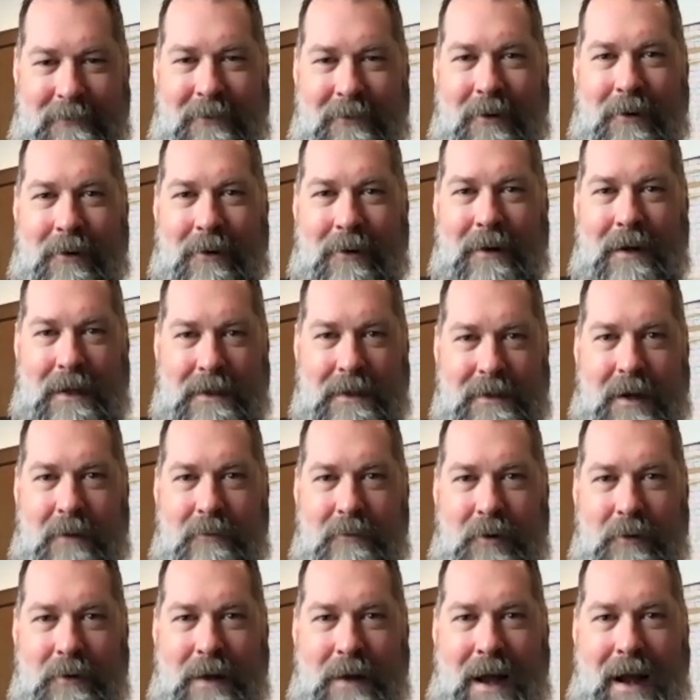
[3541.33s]
Or is our
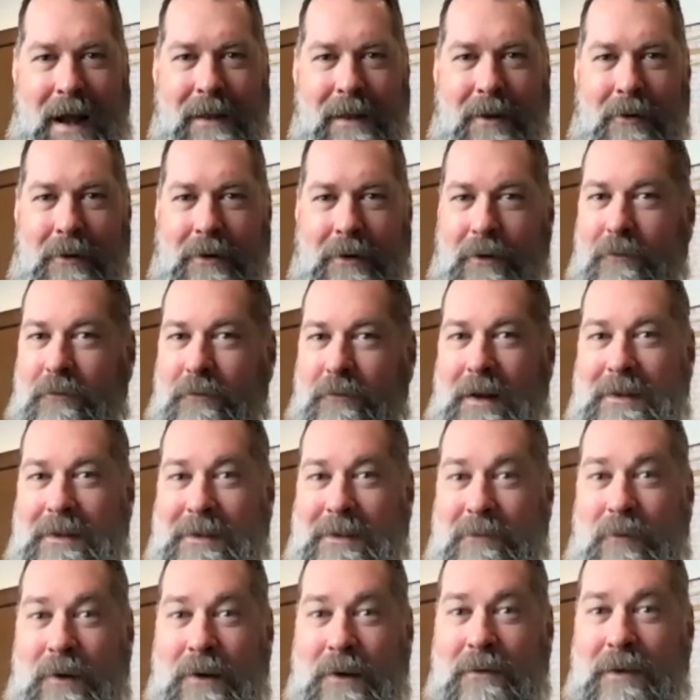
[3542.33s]
moon hollow? You'll find
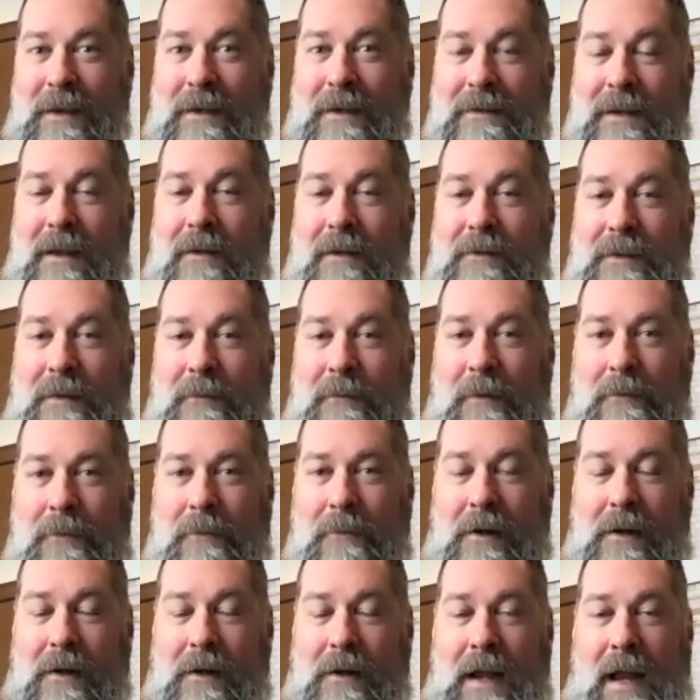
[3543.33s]
some weird things. Now, some of
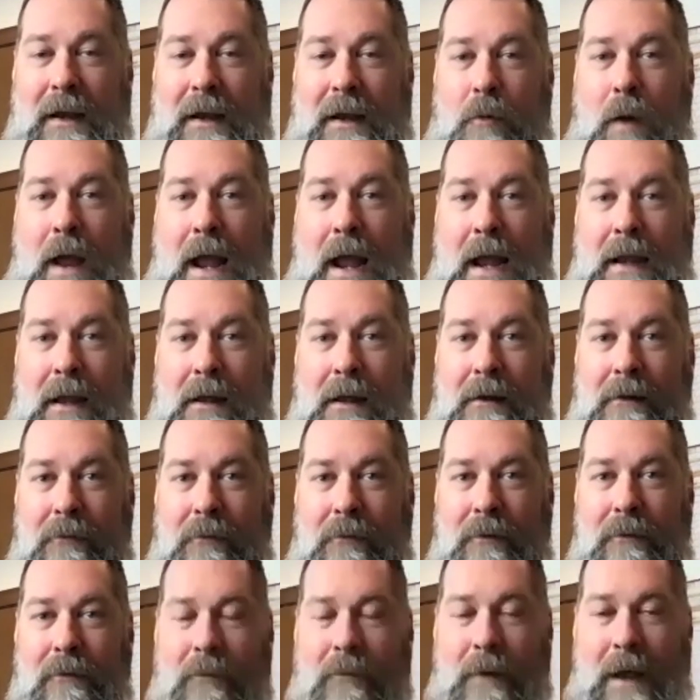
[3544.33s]
them are kind of
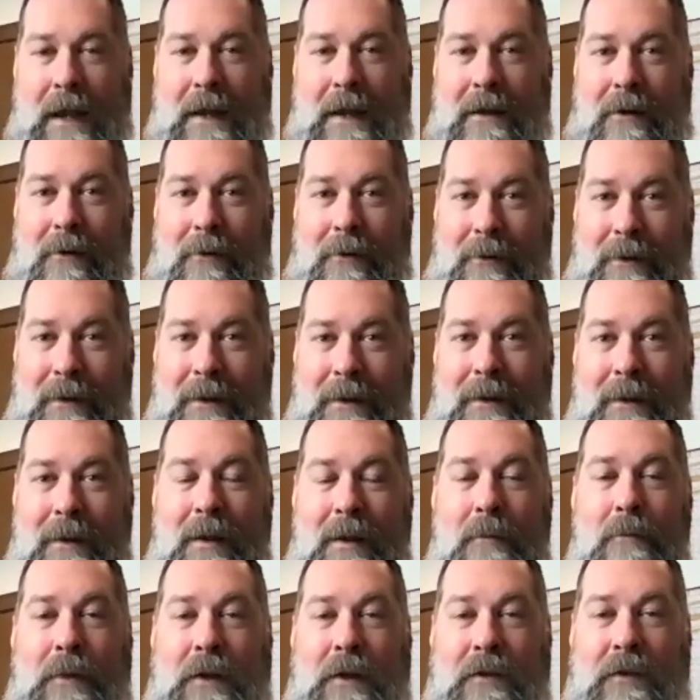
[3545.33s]
wacko,
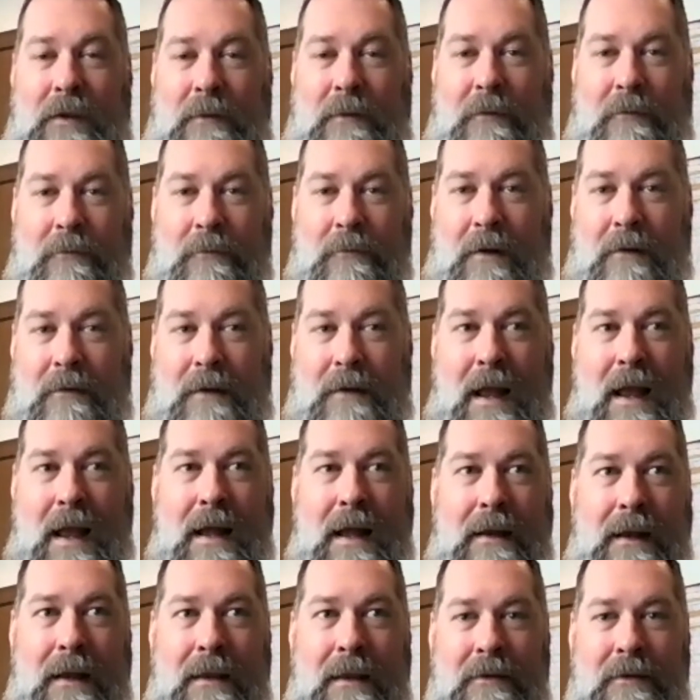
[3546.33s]
but some of them are
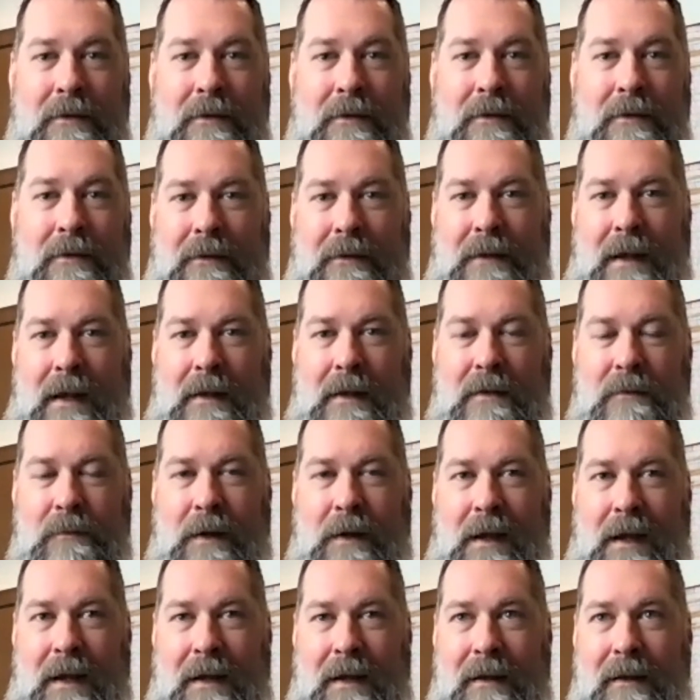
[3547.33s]
not. And there's a lot of science
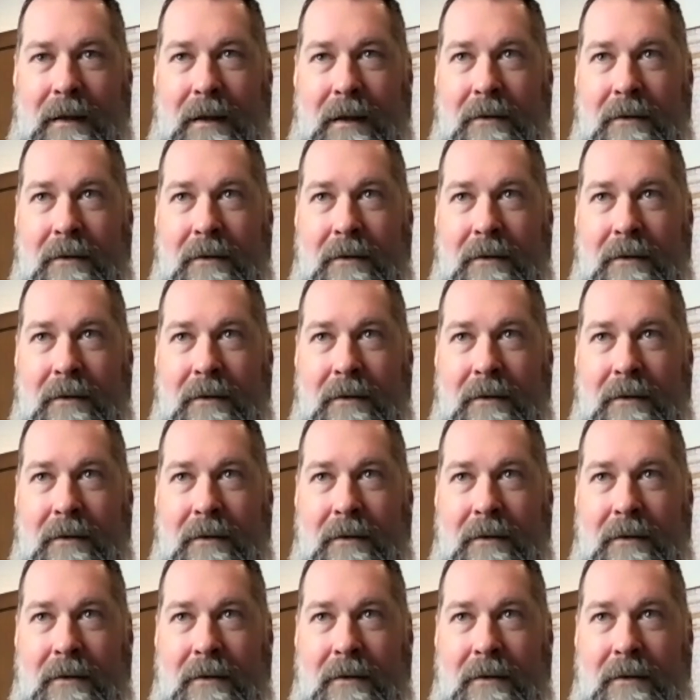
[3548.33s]
behind it.